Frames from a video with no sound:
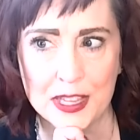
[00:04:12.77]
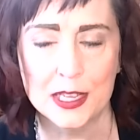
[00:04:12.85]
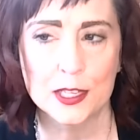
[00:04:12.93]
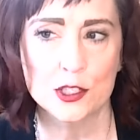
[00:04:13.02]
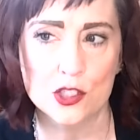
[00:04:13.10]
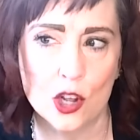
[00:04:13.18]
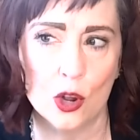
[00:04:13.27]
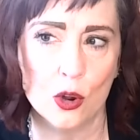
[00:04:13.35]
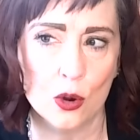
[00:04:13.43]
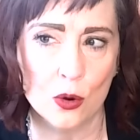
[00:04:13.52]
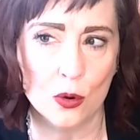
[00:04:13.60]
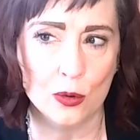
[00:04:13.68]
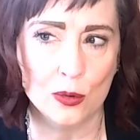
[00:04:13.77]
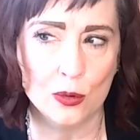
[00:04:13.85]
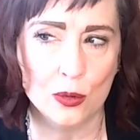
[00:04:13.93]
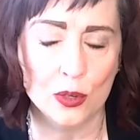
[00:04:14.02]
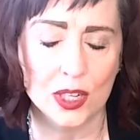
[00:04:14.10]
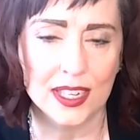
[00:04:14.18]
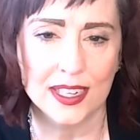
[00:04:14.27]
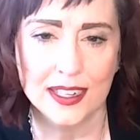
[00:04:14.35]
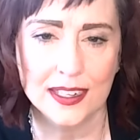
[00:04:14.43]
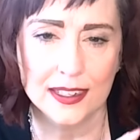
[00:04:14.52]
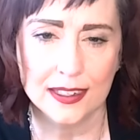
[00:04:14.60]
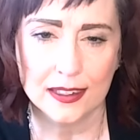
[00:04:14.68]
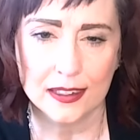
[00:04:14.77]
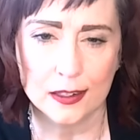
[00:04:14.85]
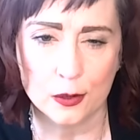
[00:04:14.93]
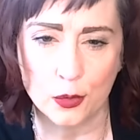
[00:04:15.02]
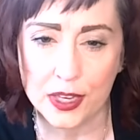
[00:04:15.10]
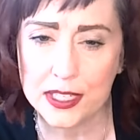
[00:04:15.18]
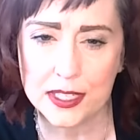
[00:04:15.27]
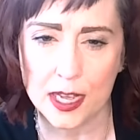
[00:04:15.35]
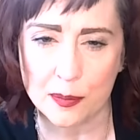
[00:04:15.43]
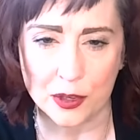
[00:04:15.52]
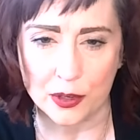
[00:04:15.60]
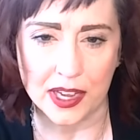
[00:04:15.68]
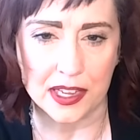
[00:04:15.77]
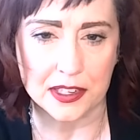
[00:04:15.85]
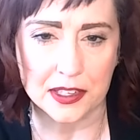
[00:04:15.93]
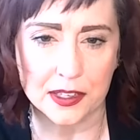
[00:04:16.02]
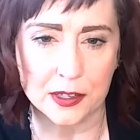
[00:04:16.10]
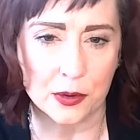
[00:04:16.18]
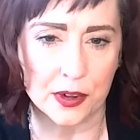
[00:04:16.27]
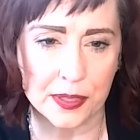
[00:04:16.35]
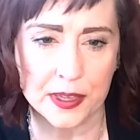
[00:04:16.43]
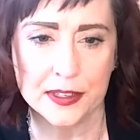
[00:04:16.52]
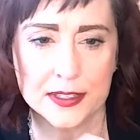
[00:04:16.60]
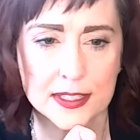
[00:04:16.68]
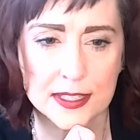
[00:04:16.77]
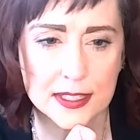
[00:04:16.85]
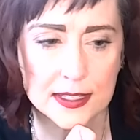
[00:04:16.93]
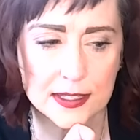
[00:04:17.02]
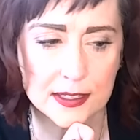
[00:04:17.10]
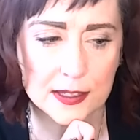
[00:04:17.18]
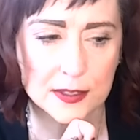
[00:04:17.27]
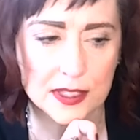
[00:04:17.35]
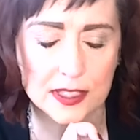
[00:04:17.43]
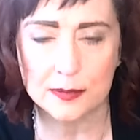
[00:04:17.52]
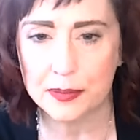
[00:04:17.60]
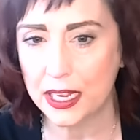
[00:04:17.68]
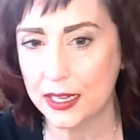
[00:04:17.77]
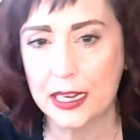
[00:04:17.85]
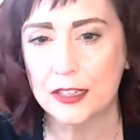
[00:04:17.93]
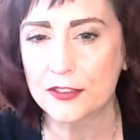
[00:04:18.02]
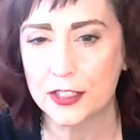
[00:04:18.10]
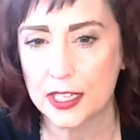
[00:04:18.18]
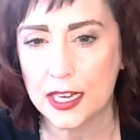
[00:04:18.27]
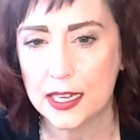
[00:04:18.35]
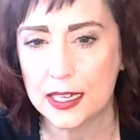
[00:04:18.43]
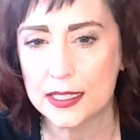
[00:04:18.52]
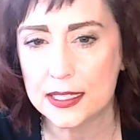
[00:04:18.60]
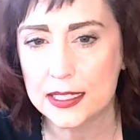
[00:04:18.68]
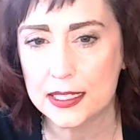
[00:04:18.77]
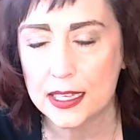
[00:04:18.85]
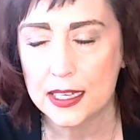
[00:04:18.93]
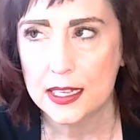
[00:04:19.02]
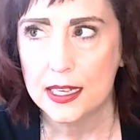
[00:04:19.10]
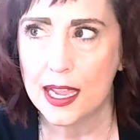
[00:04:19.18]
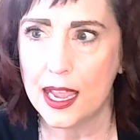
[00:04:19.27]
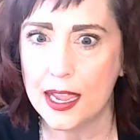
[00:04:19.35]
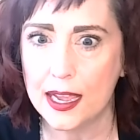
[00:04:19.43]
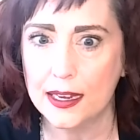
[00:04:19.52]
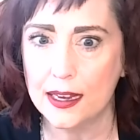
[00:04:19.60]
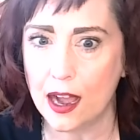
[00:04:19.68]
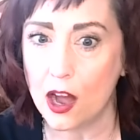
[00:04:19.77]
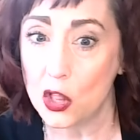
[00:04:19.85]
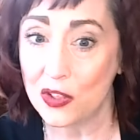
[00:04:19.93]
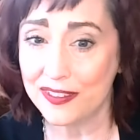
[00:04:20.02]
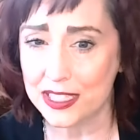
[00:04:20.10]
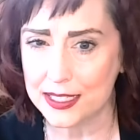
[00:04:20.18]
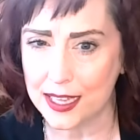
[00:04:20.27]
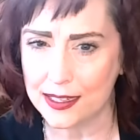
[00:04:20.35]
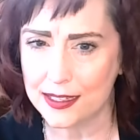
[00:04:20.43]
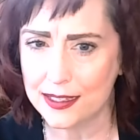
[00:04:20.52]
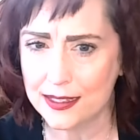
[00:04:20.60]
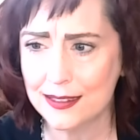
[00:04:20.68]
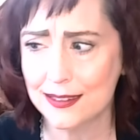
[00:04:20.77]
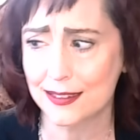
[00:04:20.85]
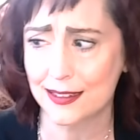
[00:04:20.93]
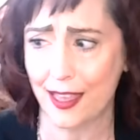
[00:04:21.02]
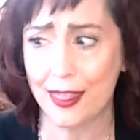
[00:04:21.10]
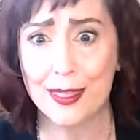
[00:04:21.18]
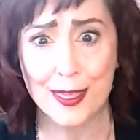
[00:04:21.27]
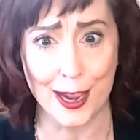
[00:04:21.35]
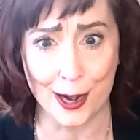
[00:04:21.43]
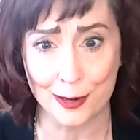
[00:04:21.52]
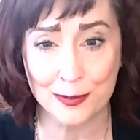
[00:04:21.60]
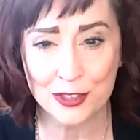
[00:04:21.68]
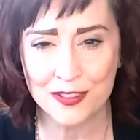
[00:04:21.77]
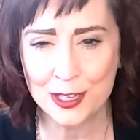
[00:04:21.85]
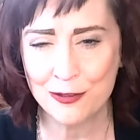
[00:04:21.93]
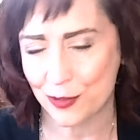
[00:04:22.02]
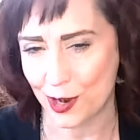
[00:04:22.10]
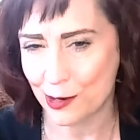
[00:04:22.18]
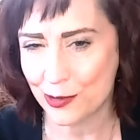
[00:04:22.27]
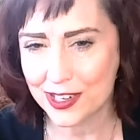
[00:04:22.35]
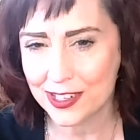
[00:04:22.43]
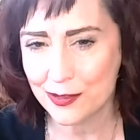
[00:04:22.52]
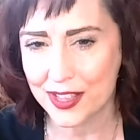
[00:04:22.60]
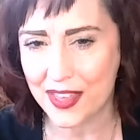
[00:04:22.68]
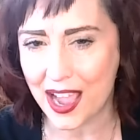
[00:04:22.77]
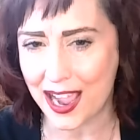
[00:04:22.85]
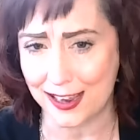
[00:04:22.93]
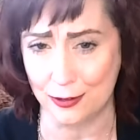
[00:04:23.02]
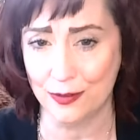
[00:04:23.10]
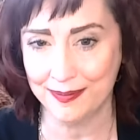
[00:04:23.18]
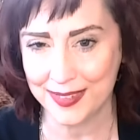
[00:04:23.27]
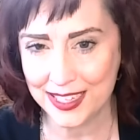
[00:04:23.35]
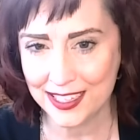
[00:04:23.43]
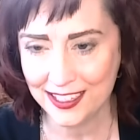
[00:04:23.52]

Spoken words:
So we separated, or things, didn't pan out for us, and all of a sudden they're moving forward without me?